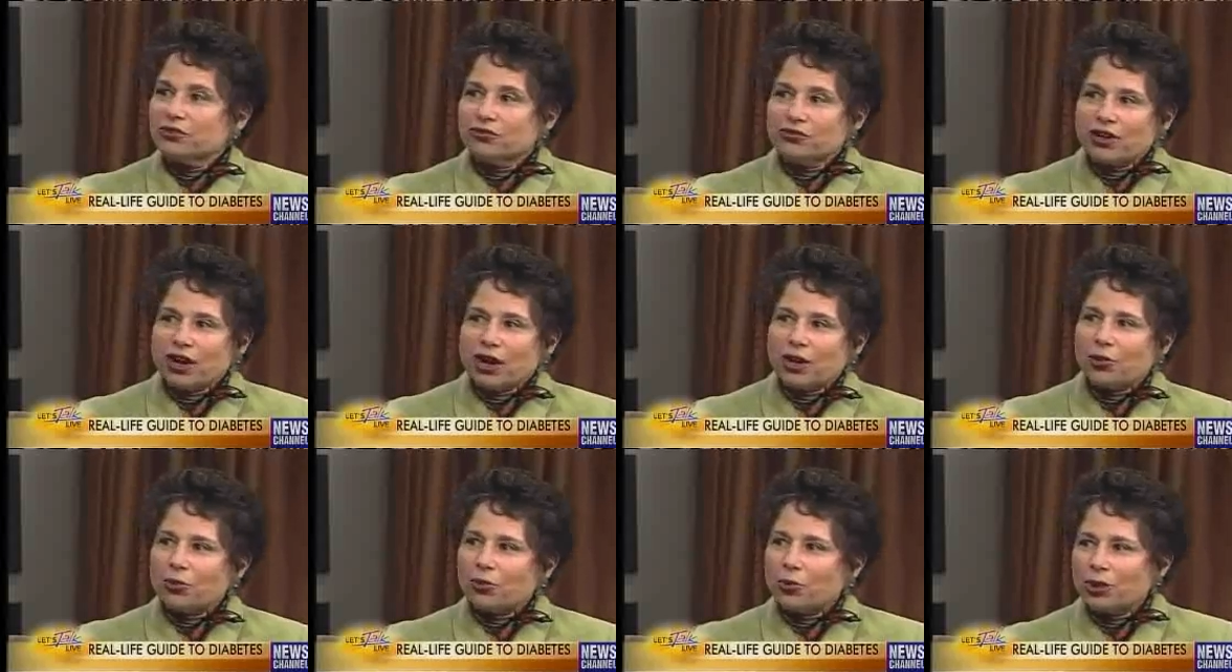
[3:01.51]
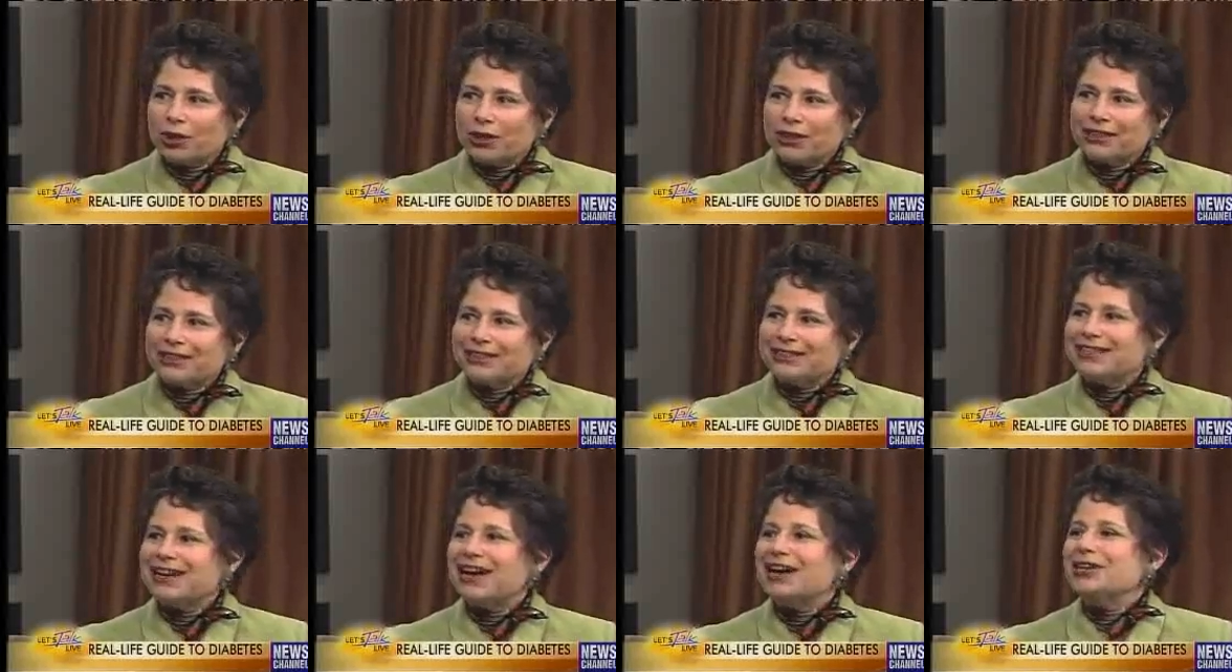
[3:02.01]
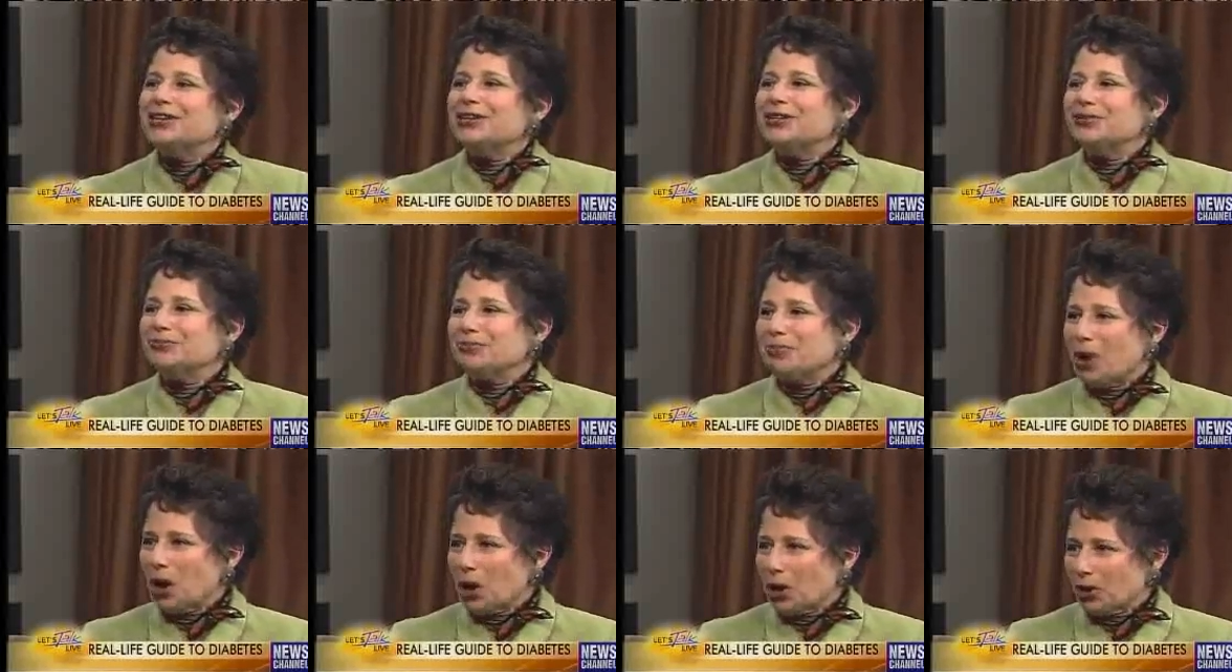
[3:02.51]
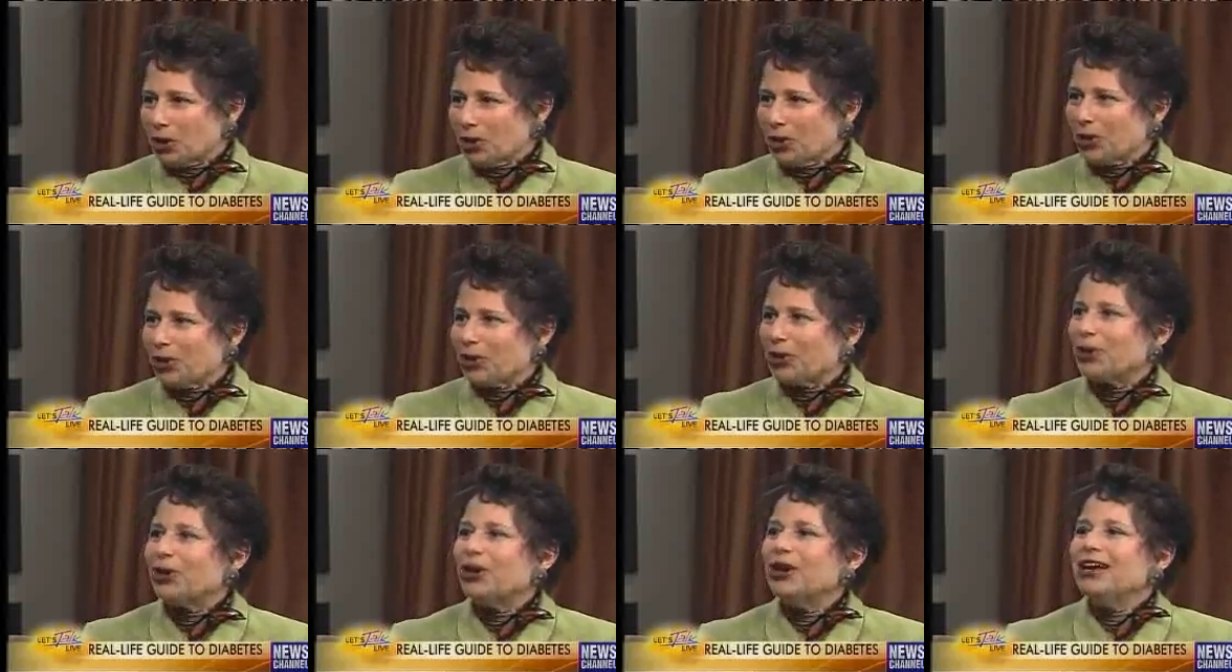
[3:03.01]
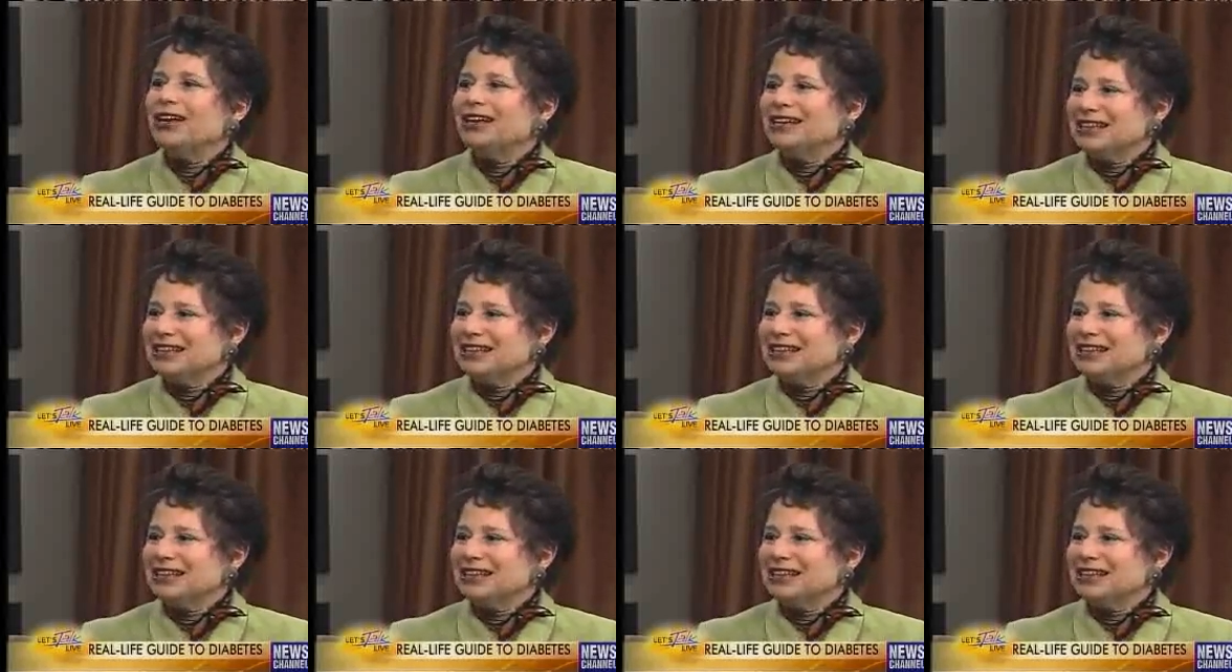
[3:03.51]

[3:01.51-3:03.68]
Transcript: you've got a willing dining partner,